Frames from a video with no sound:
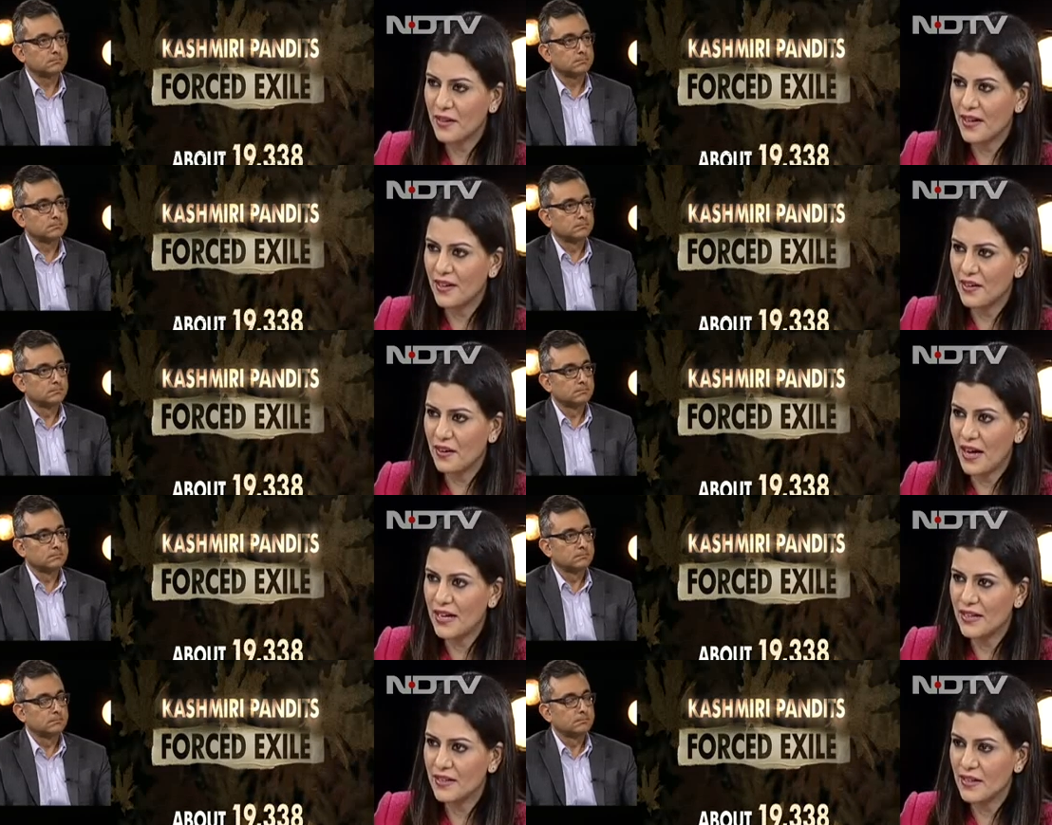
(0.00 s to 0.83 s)
Speaker 1: yeah. uh,
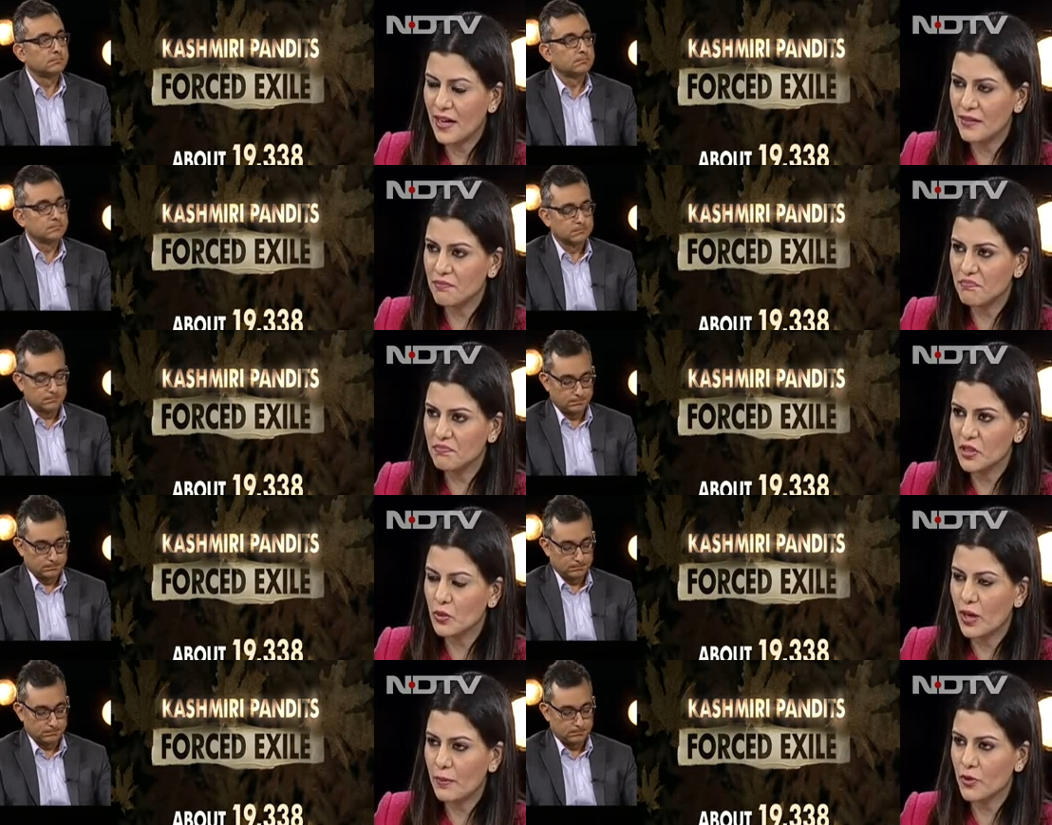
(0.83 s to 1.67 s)
and and
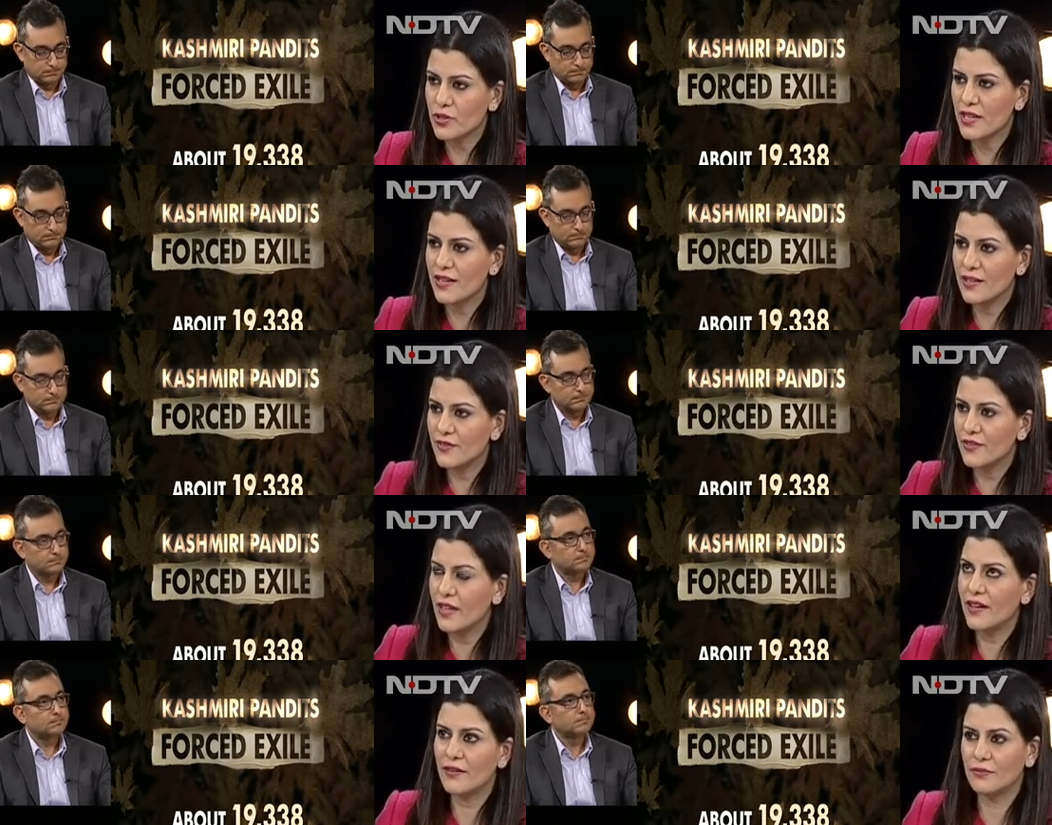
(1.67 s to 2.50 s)
you know i'm not saying live
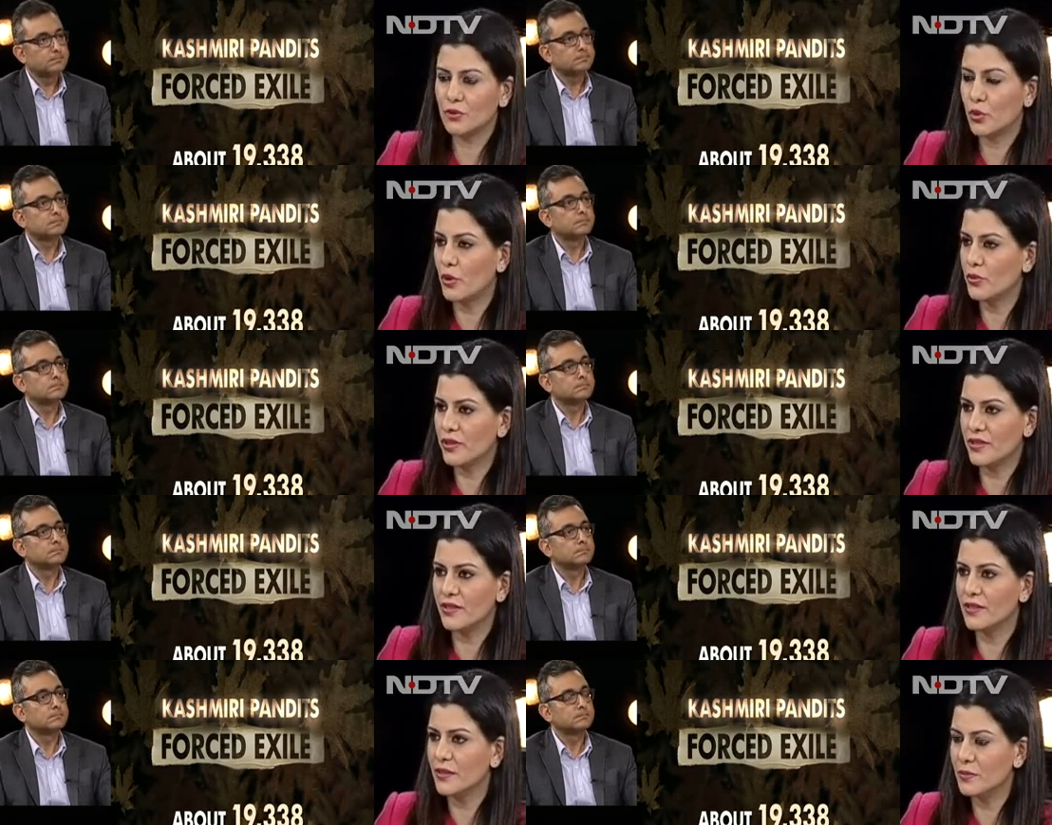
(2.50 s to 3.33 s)
there throughout the
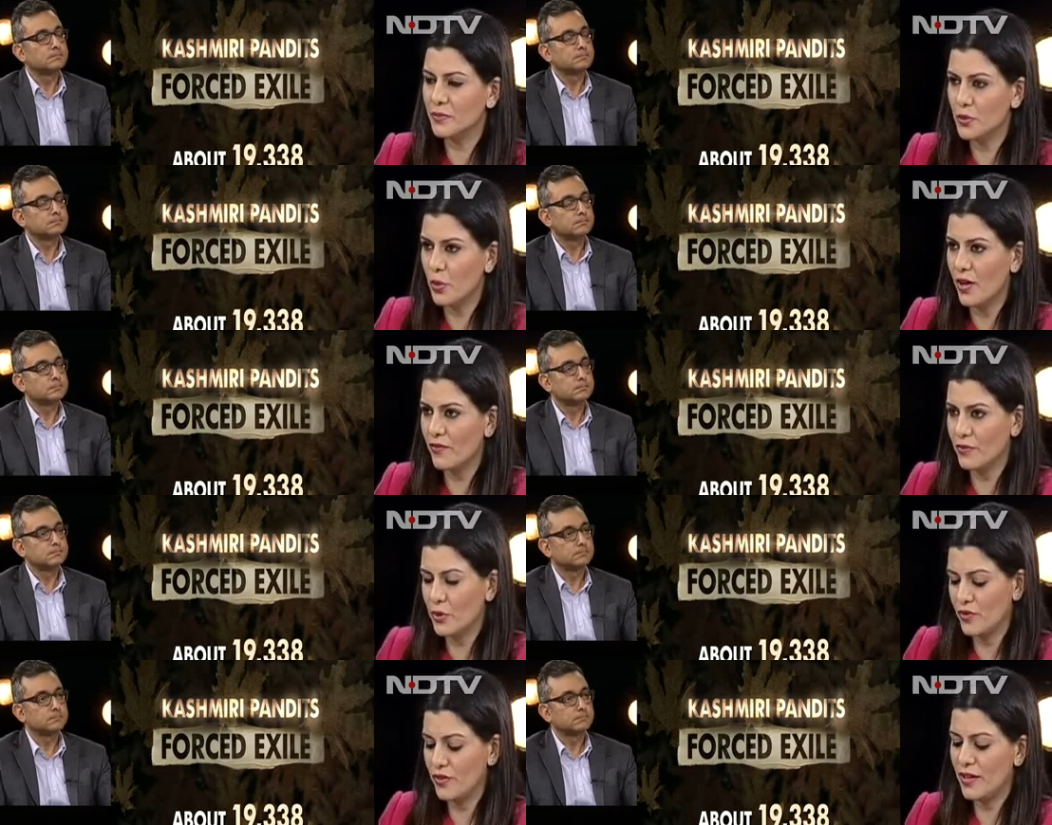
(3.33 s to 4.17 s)
year you have
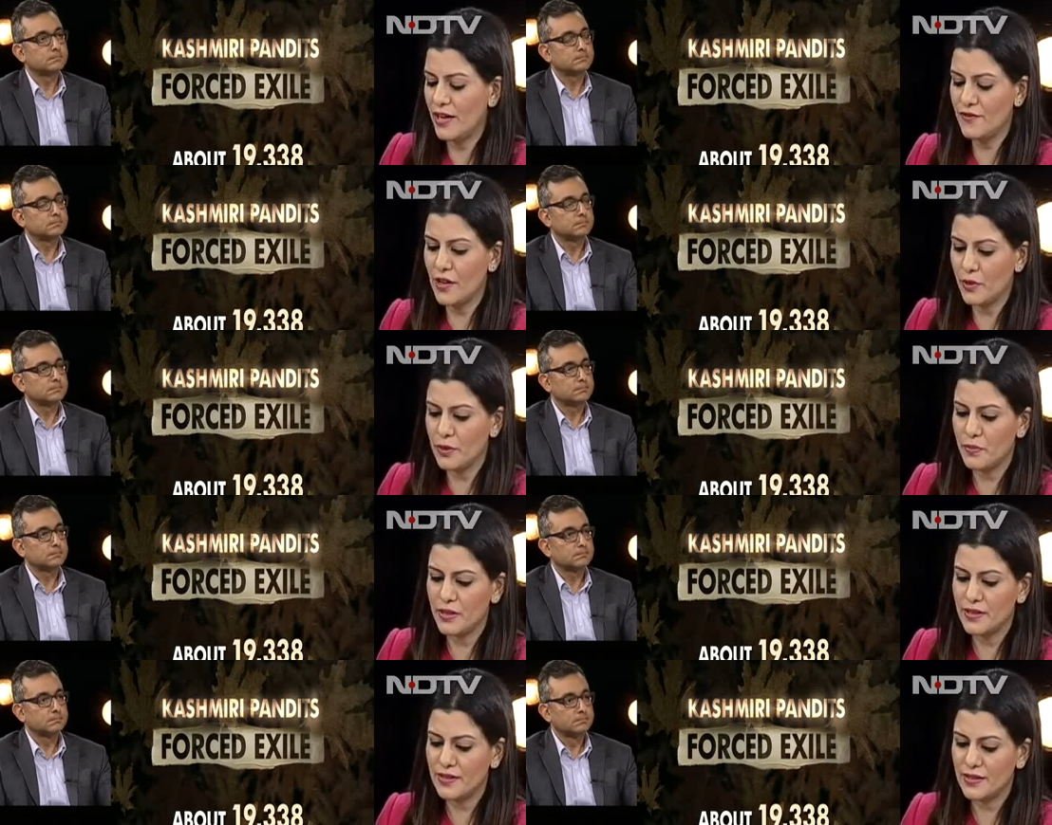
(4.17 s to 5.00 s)
you have a life now in
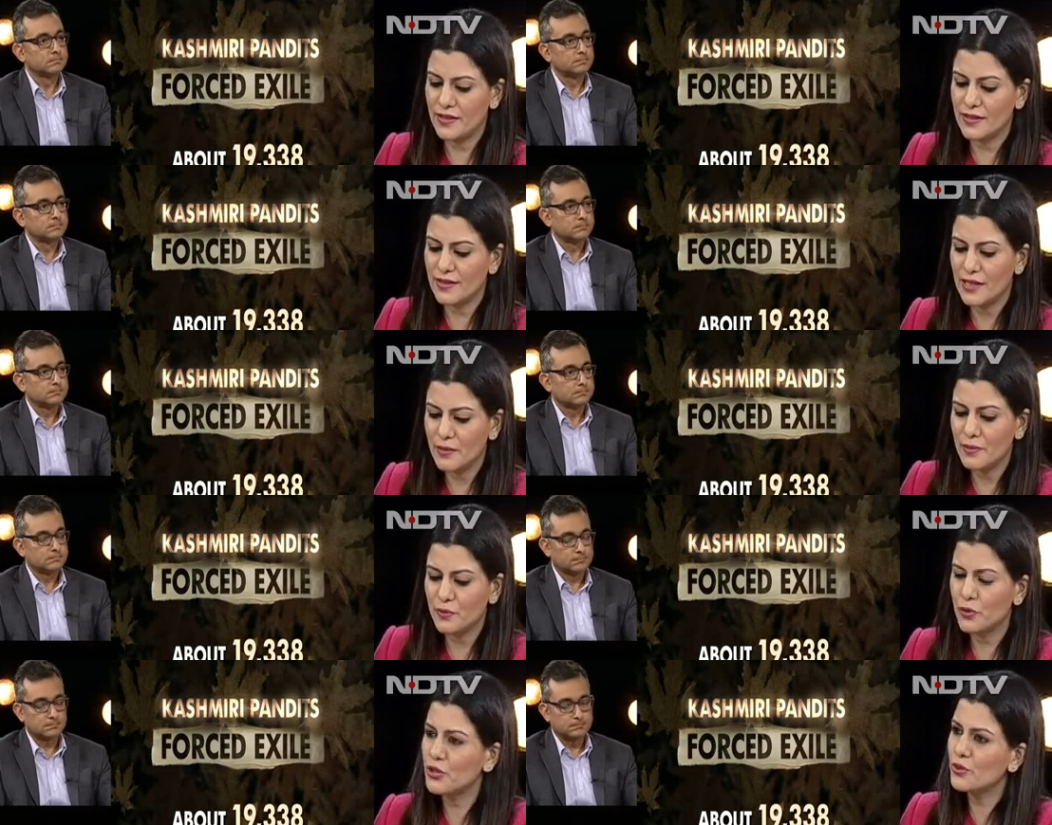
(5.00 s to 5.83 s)
a big yeah. city in delhi
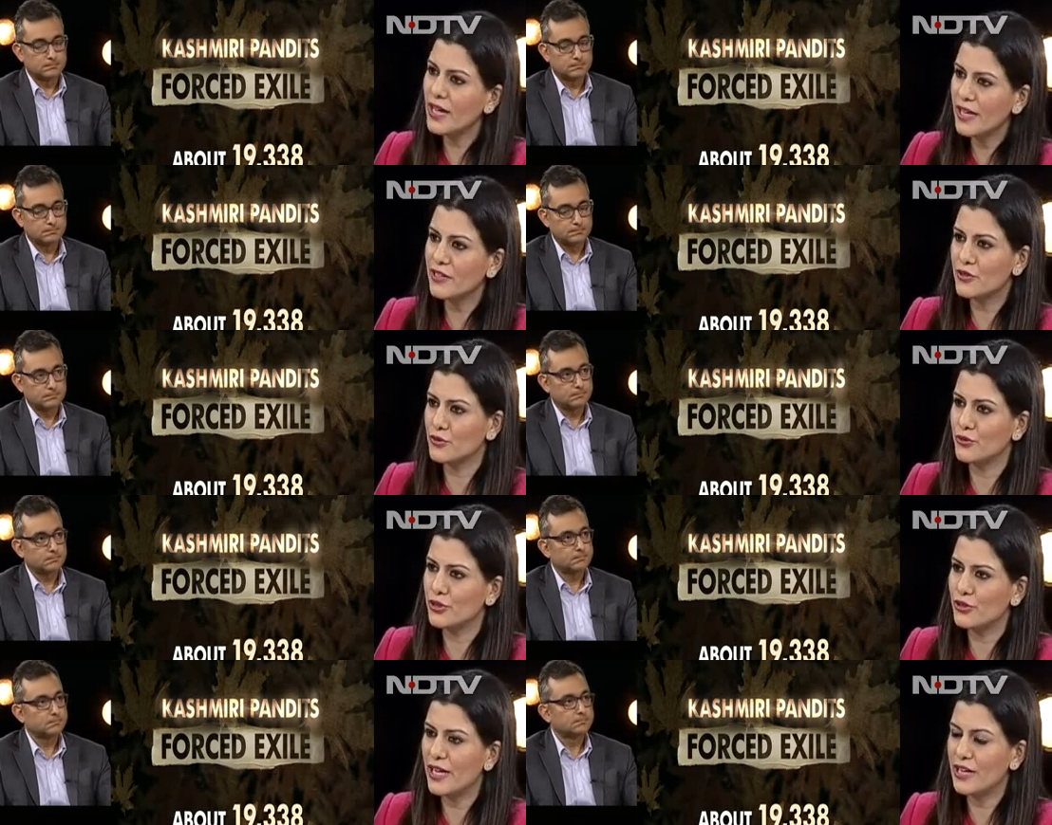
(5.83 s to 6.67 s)
but would you like to
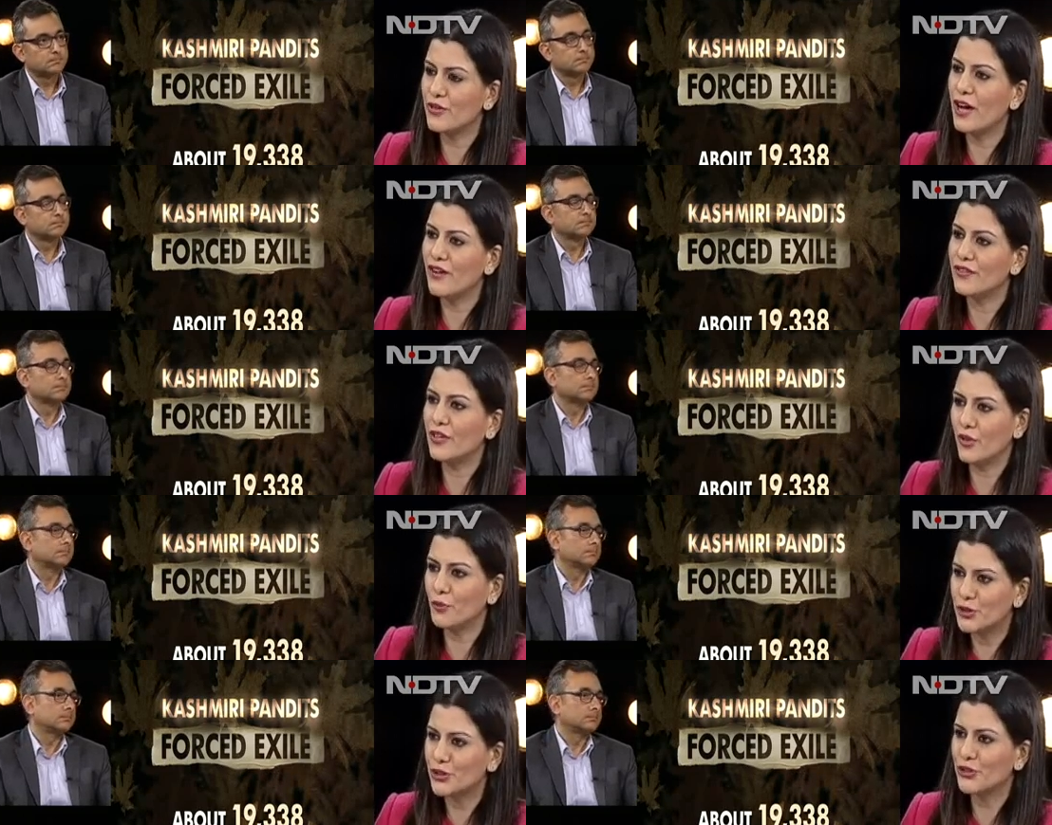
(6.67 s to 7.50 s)
would you like to have that
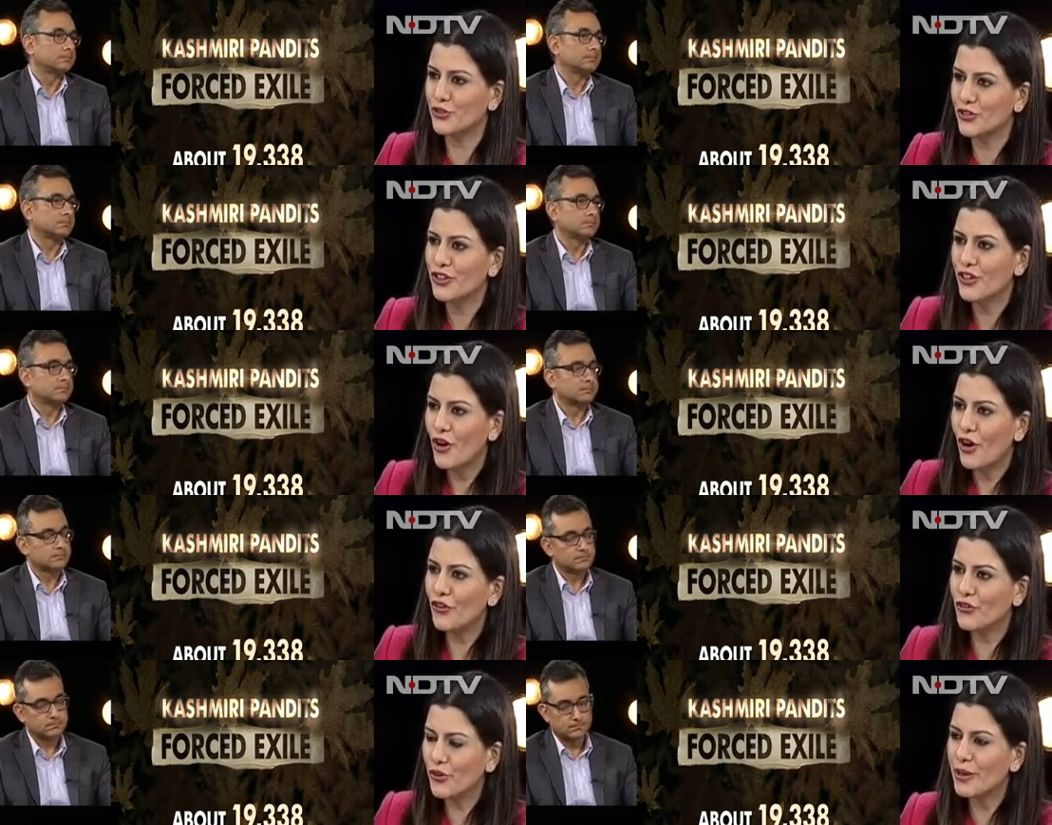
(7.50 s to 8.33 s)
option of
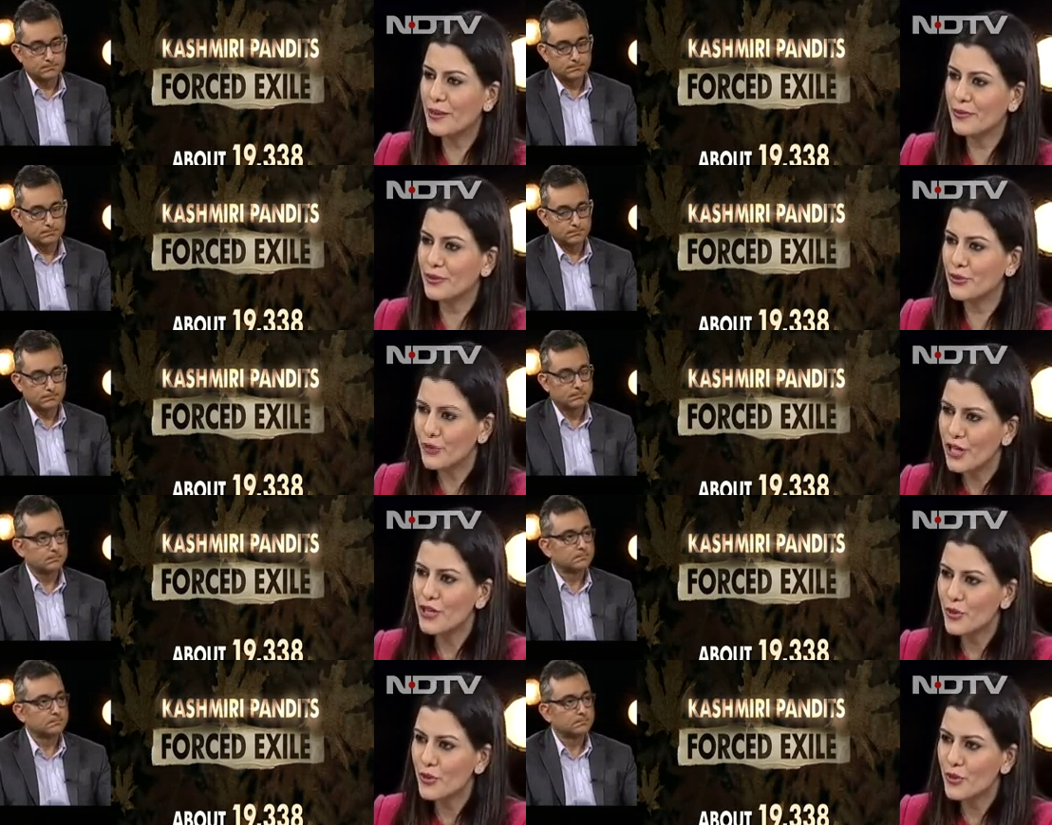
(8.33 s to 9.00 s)
who of going you think choice?